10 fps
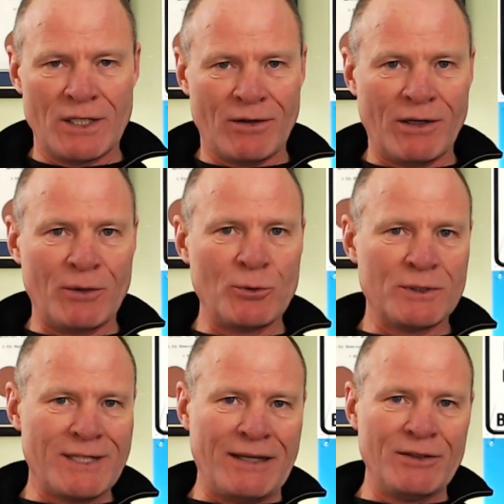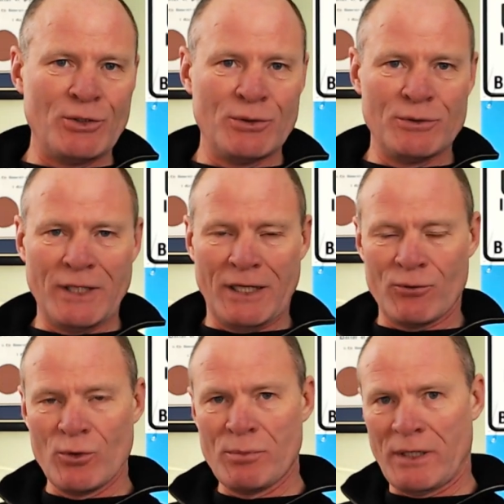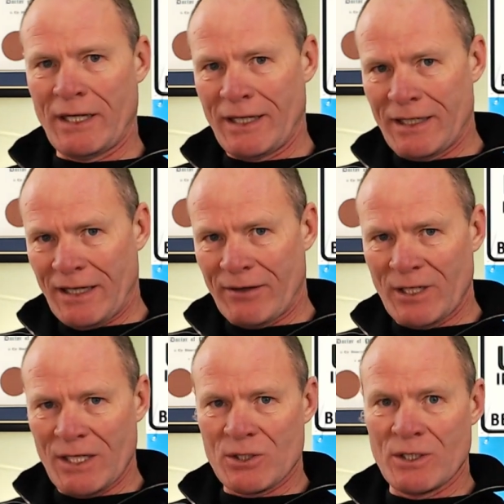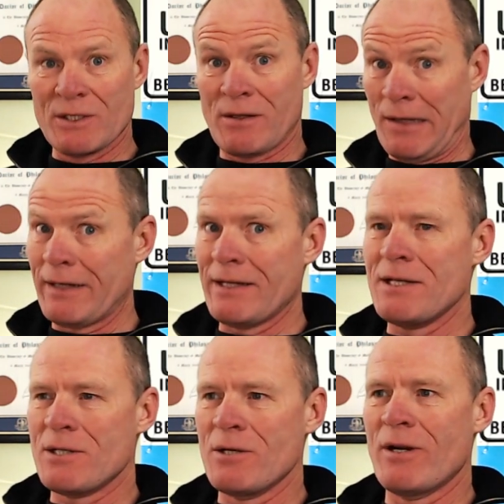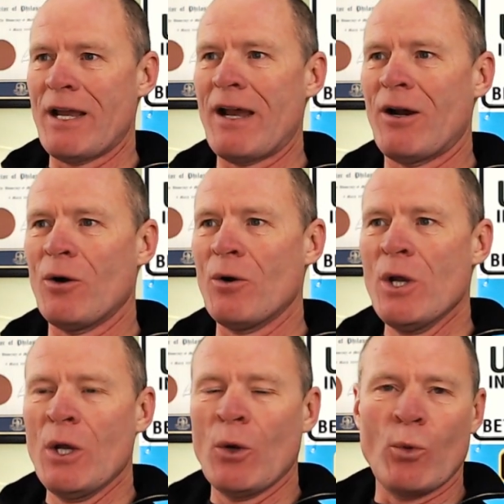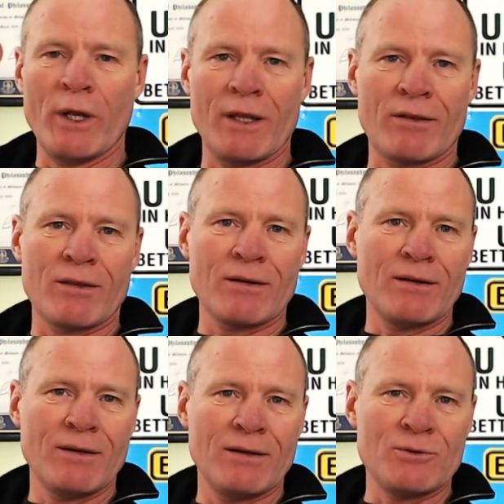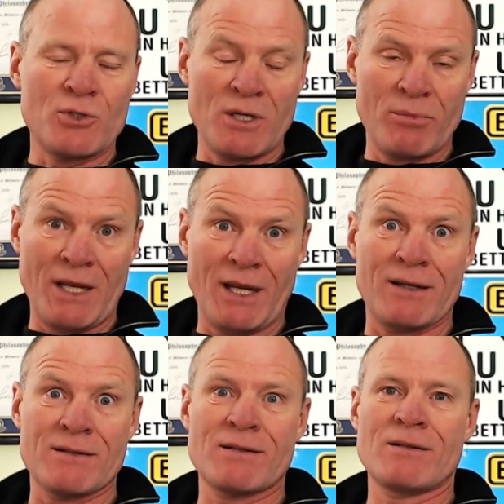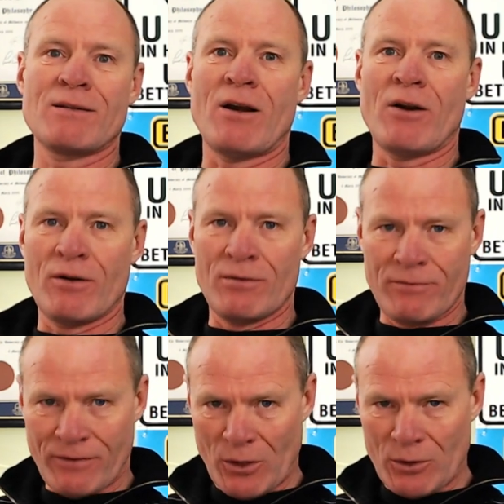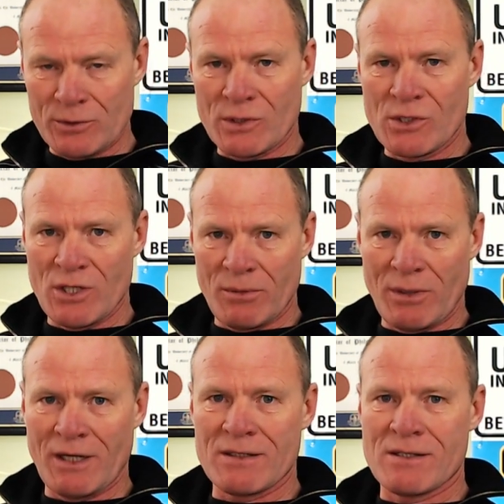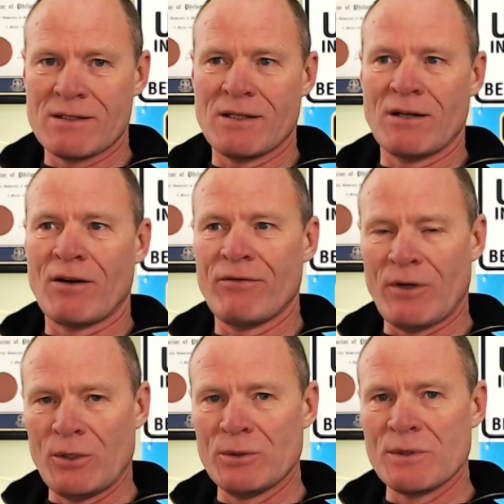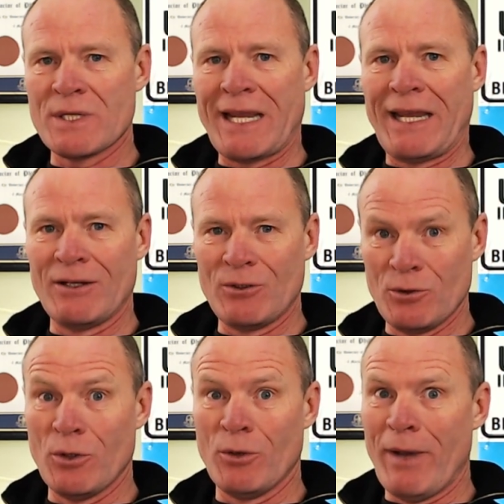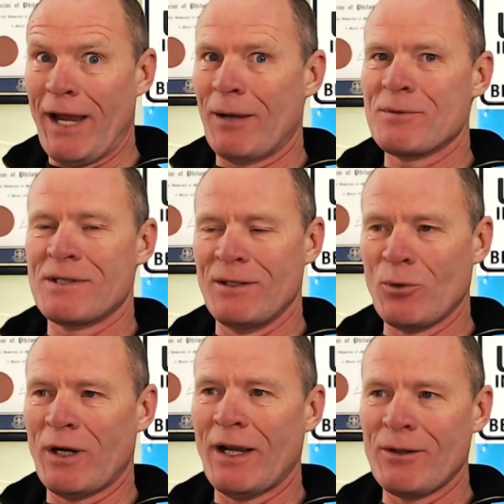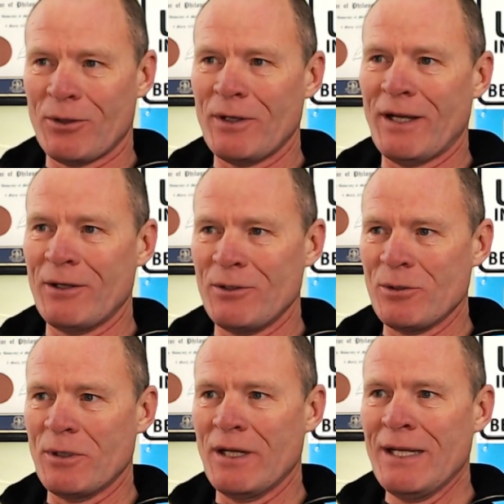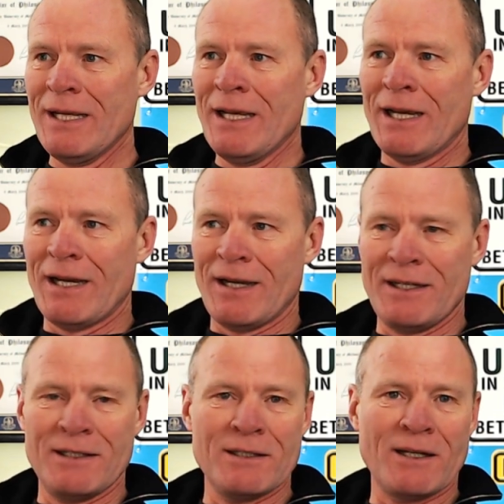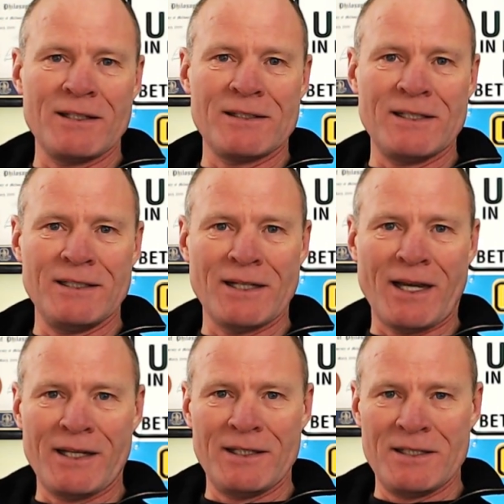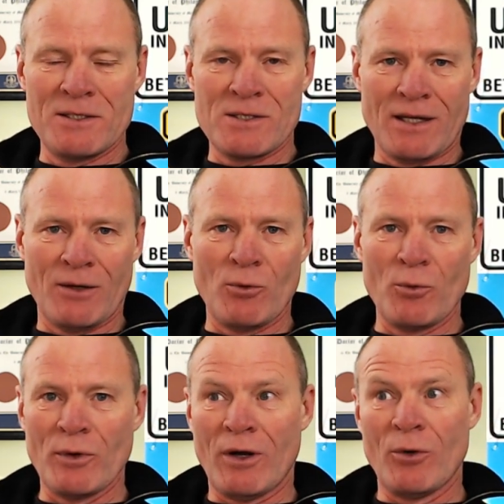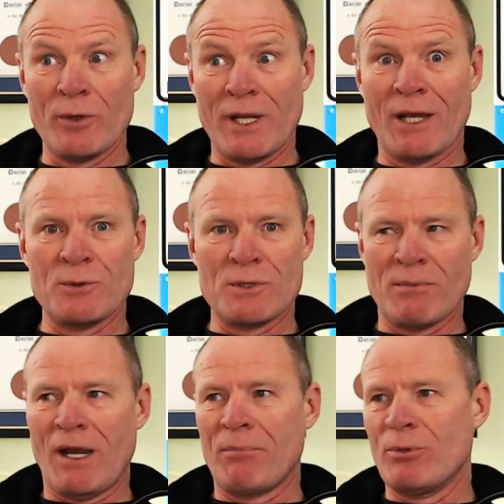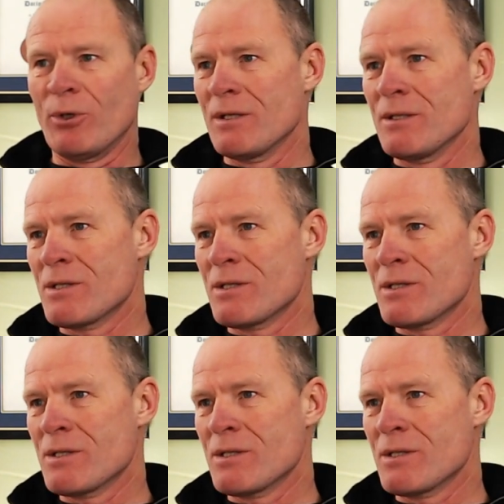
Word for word: Now, I will tell you that route planning and navigation is a lot easier now with GPS, our phones, GPS is in our phones, and Google Maps than when I learned how to do it uh, in the 1990s. Uh, all we had was a map book.